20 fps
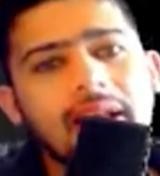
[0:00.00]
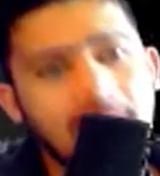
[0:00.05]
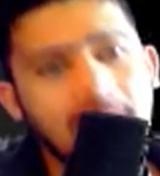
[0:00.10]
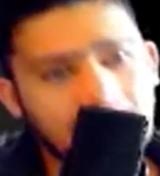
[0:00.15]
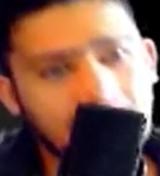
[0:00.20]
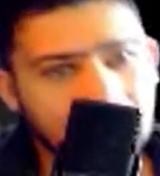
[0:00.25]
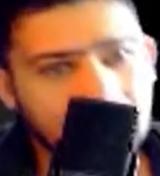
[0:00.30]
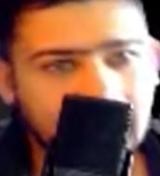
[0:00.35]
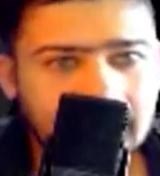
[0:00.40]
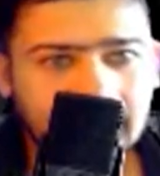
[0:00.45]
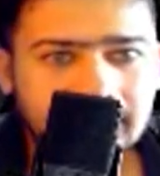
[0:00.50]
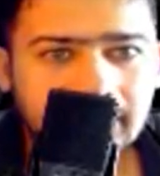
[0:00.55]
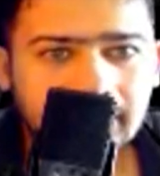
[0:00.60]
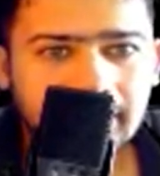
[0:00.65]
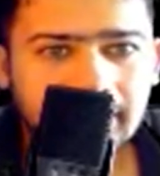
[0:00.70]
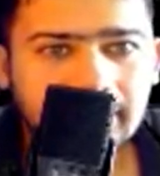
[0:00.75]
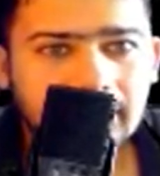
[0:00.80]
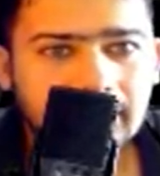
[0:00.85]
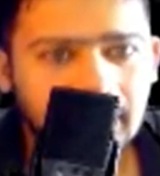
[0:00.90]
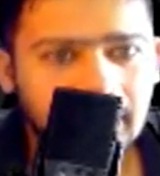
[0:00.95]
the answer
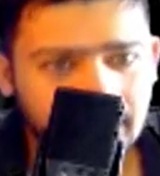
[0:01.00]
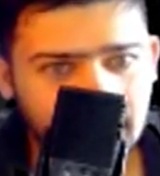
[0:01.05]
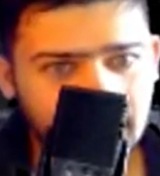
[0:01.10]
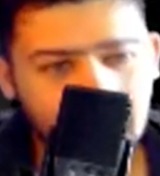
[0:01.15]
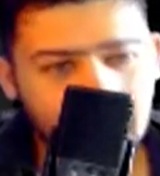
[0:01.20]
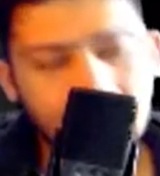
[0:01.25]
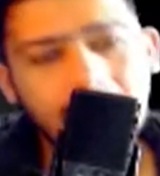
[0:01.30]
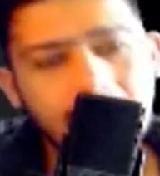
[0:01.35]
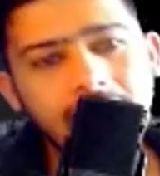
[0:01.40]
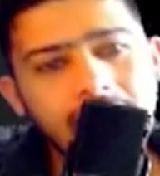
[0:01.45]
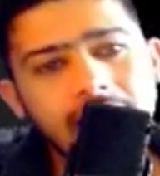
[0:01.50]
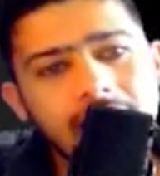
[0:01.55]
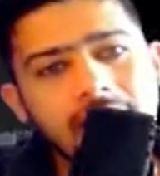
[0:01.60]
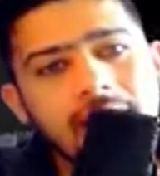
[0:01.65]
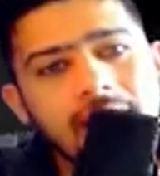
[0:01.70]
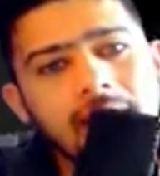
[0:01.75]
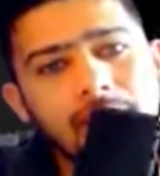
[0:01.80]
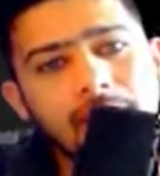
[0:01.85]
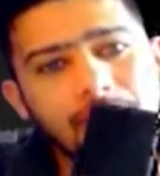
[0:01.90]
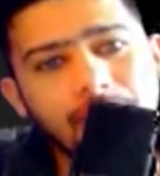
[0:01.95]
is haryana
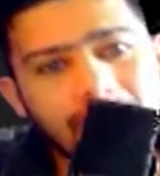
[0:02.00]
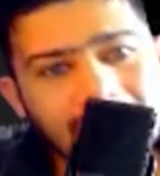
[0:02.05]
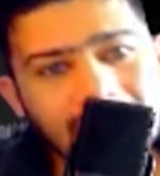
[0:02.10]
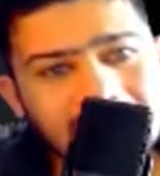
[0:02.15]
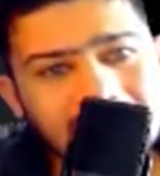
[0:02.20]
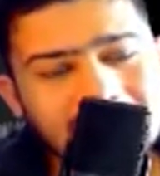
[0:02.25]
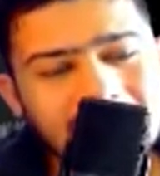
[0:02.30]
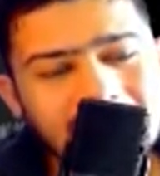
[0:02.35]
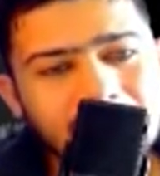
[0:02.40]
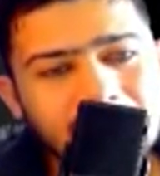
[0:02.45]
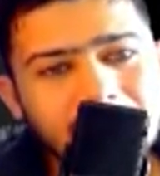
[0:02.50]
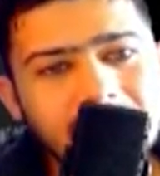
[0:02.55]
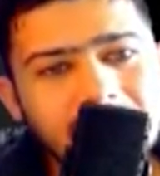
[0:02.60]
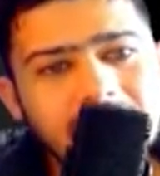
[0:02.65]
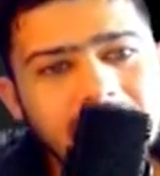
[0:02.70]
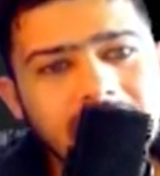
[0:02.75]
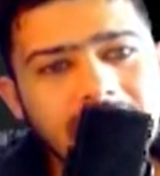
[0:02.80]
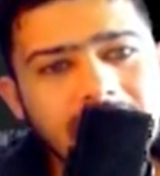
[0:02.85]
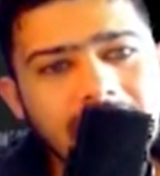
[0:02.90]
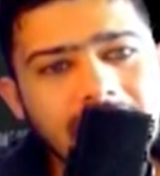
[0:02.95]
please tell me the
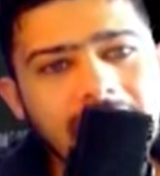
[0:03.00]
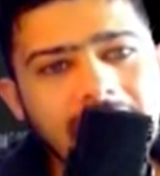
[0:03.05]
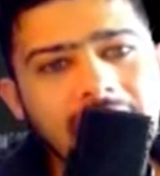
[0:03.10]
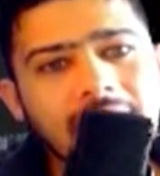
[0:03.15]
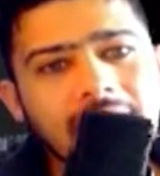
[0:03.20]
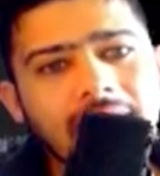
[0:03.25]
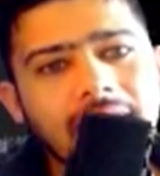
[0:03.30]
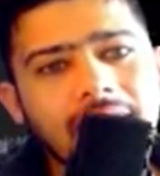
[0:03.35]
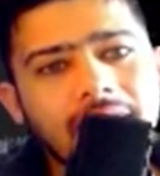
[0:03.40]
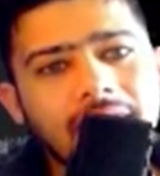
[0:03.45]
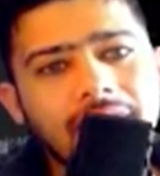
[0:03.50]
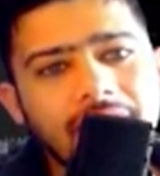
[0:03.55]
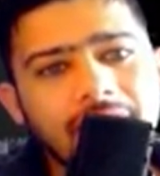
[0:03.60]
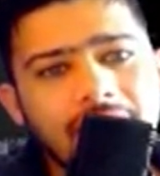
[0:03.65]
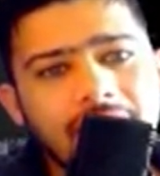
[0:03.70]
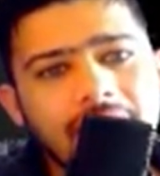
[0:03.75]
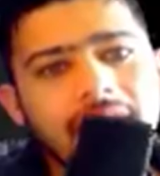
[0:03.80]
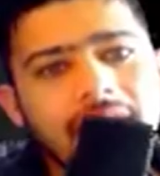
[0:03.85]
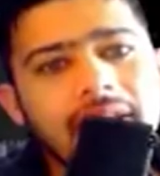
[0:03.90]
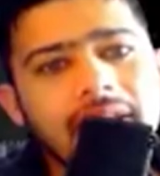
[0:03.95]
state uh,
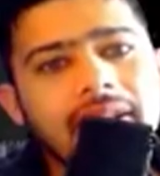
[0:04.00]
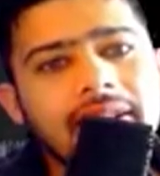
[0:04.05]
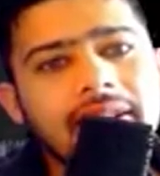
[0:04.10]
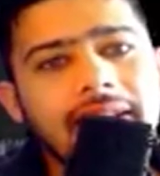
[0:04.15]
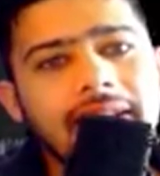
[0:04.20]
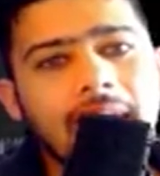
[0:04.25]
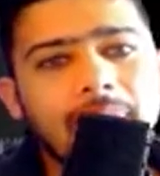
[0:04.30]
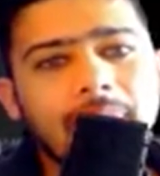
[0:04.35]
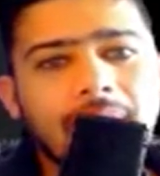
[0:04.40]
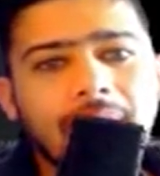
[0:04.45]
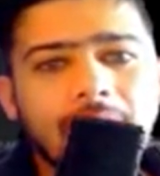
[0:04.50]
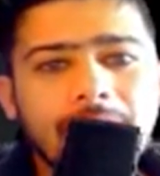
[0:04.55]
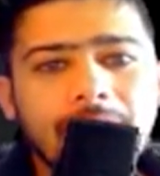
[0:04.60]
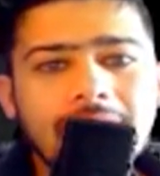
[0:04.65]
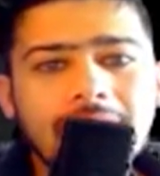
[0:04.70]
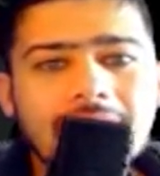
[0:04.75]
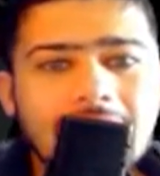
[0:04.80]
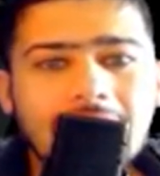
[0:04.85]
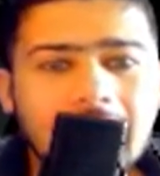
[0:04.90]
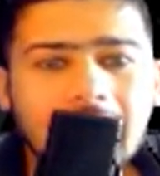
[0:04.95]
where the
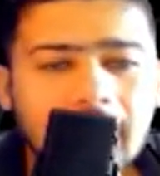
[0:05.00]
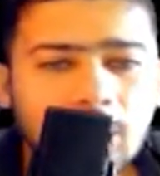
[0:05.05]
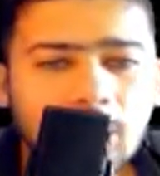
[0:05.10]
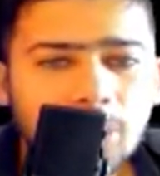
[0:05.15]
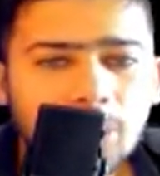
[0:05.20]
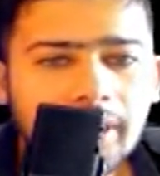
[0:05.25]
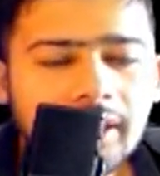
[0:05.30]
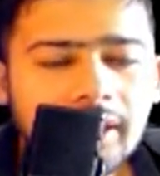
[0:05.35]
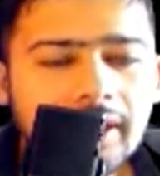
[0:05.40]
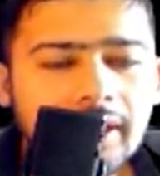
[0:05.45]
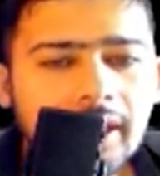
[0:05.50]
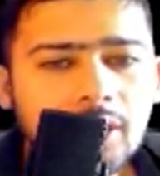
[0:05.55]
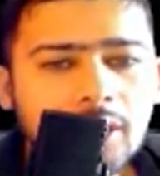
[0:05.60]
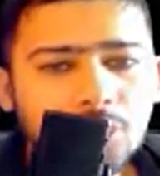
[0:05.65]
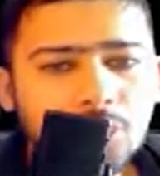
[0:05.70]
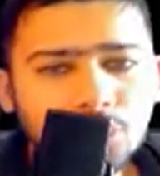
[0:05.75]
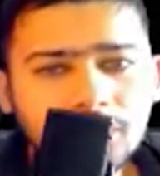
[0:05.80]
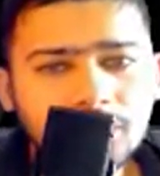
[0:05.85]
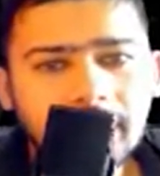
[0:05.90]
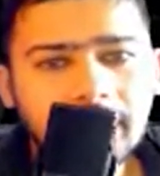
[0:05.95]
upcoming khelo india
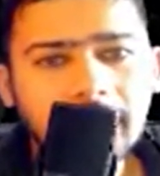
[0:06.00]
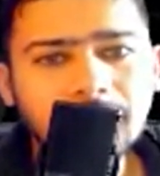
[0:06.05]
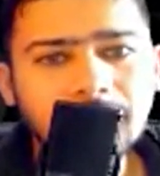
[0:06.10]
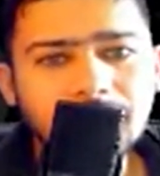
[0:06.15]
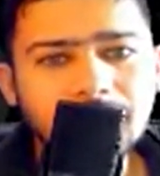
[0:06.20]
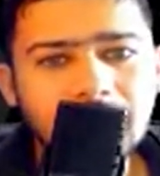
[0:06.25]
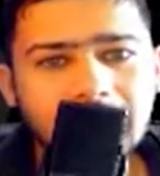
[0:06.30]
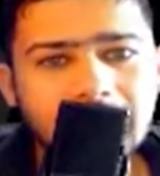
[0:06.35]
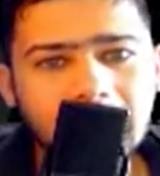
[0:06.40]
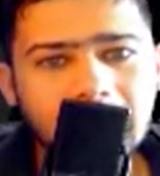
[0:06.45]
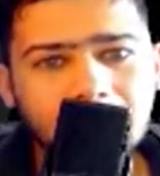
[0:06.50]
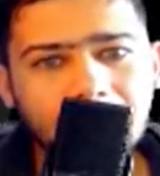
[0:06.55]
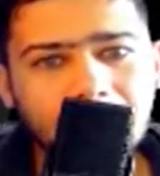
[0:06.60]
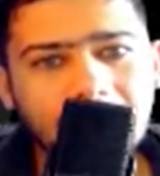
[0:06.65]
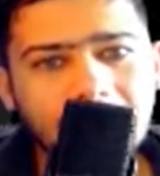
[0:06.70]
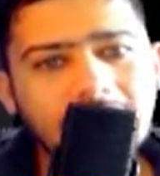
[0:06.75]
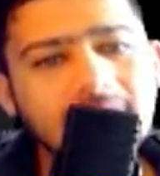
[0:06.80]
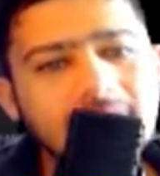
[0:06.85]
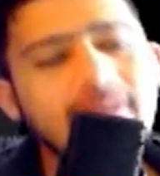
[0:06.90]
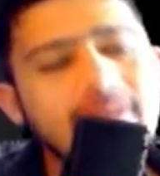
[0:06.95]
youth games will take
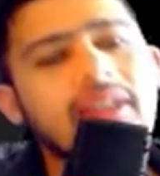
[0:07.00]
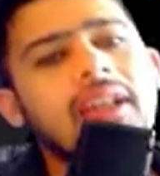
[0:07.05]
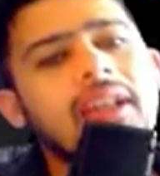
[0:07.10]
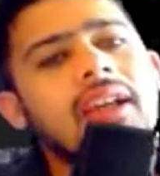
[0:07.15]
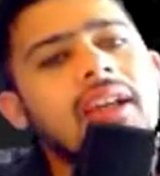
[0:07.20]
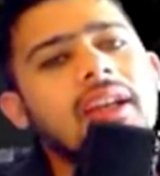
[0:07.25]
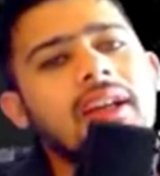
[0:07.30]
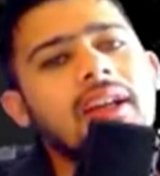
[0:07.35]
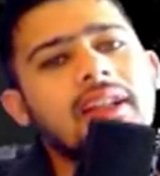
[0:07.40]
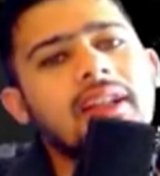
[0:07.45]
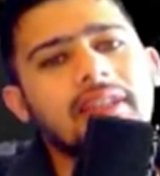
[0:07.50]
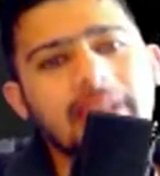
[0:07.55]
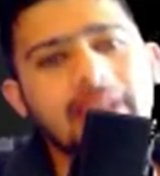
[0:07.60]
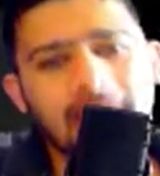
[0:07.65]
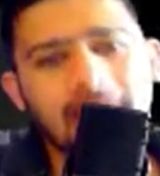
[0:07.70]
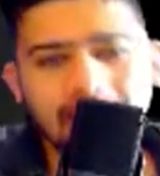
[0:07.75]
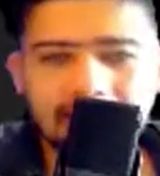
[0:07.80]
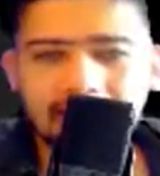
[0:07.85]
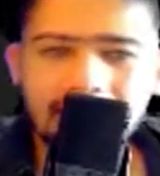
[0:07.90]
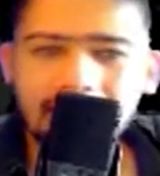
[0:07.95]
place the
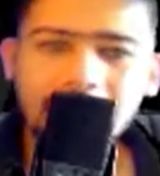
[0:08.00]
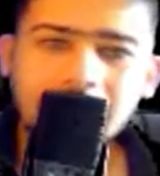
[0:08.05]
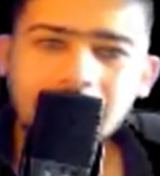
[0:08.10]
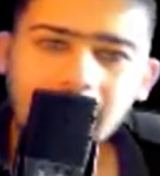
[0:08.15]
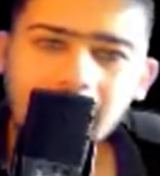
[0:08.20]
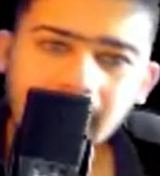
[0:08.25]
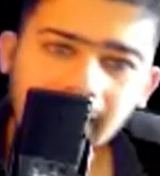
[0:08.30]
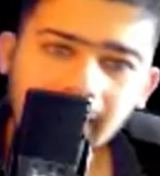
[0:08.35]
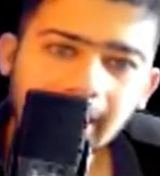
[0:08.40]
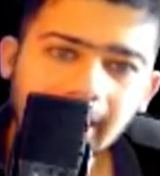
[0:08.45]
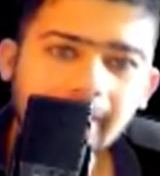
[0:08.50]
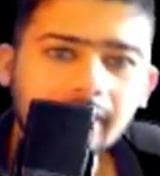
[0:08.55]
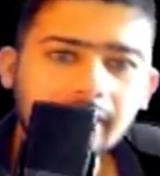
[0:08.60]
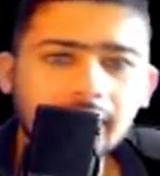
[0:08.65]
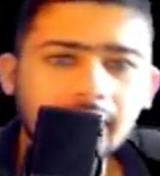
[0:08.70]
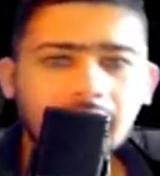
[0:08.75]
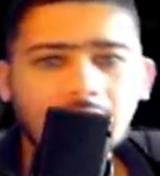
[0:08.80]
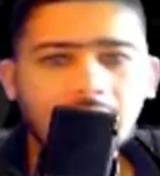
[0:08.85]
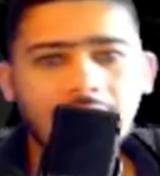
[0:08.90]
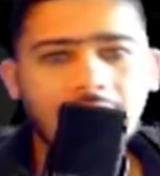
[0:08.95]
answer is again
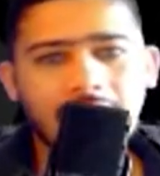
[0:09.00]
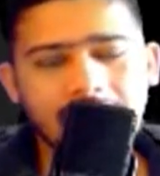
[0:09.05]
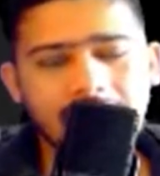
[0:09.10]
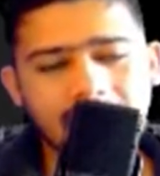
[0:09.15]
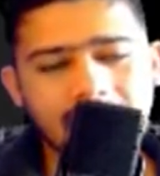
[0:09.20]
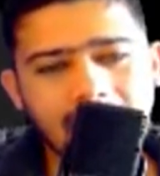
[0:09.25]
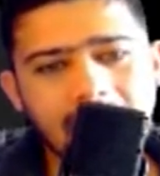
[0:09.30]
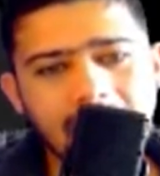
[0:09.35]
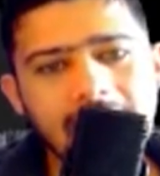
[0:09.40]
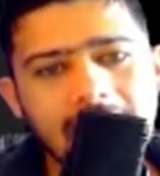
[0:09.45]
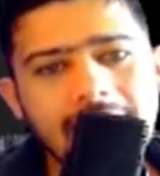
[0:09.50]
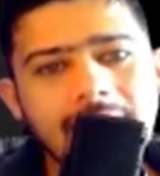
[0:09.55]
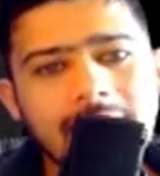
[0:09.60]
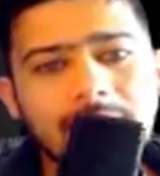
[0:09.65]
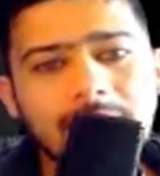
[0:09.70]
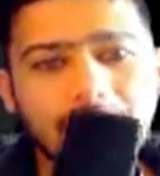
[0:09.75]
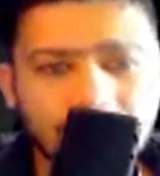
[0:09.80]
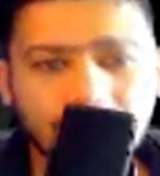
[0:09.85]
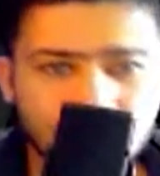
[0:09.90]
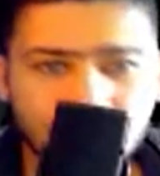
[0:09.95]
uh, Haryana in
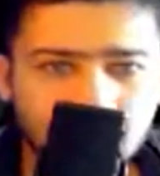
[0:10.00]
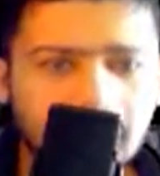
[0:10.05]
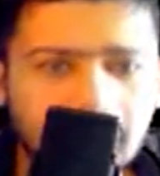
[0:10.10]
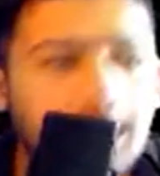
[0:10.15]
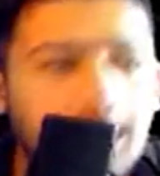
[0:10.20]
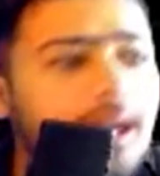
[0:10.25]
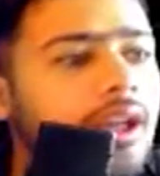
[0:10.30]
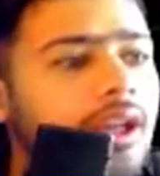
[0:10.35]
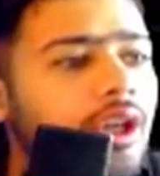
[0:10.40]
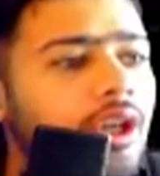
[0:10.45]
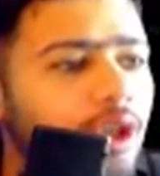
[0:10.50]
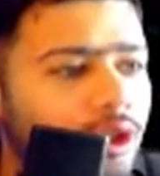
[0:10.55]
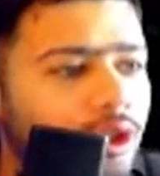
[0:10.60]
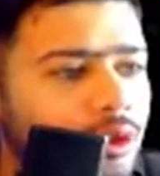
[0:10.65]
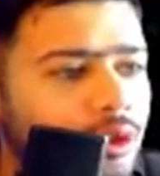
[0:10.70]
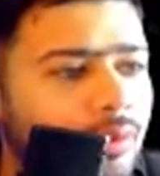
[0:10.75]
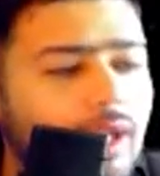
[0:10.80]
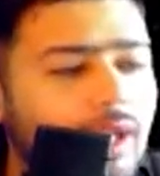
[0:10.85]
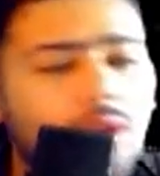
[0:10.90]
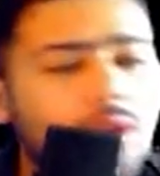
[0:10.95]
Panchkula.
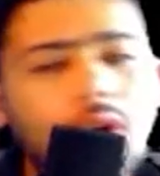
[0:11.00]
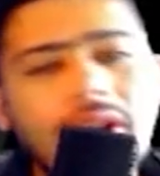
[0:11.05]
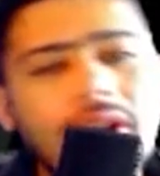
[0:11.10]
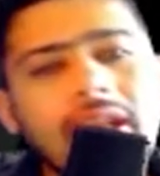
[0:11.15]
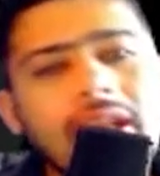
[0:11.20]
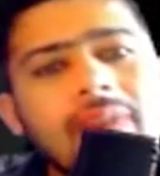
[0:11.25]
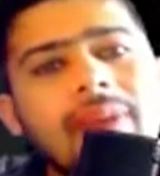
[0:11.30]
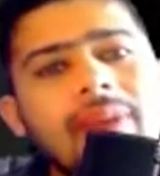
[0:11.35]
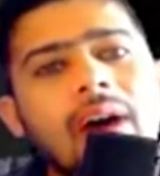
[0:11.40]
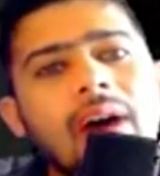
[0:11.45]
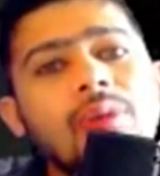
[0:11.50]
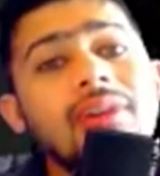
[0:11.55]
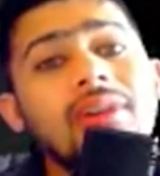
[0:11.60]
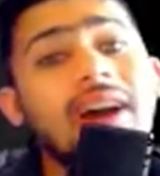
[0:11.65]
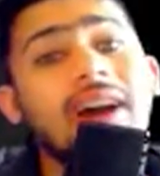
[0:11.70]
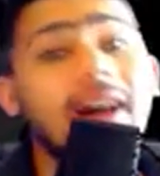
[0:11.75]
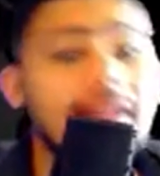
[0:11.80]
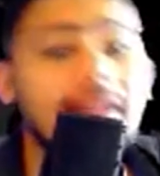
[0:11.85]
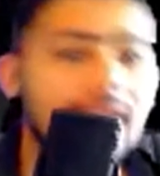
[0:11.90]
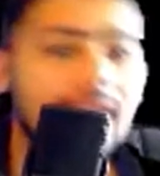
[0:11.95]
So we are talking about
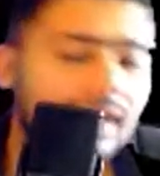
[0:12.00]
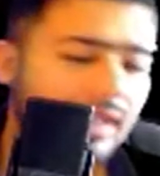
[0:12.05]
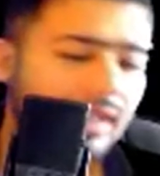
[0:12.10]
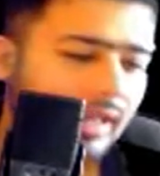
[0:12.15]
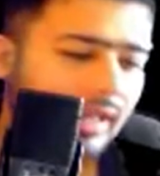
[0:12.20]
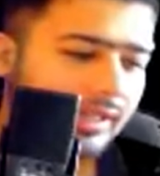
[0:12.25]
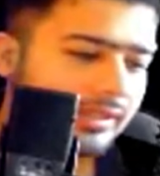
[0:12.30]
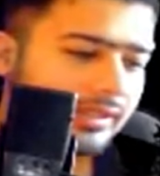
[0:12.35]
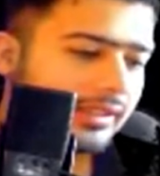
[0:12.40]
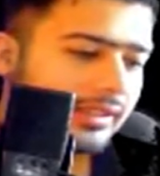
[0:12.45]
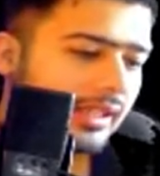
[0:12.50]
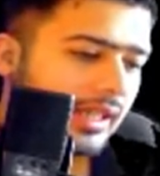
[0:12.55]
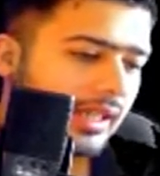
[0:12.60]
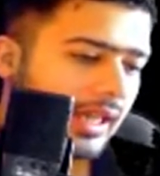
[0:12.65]
Haryana guys.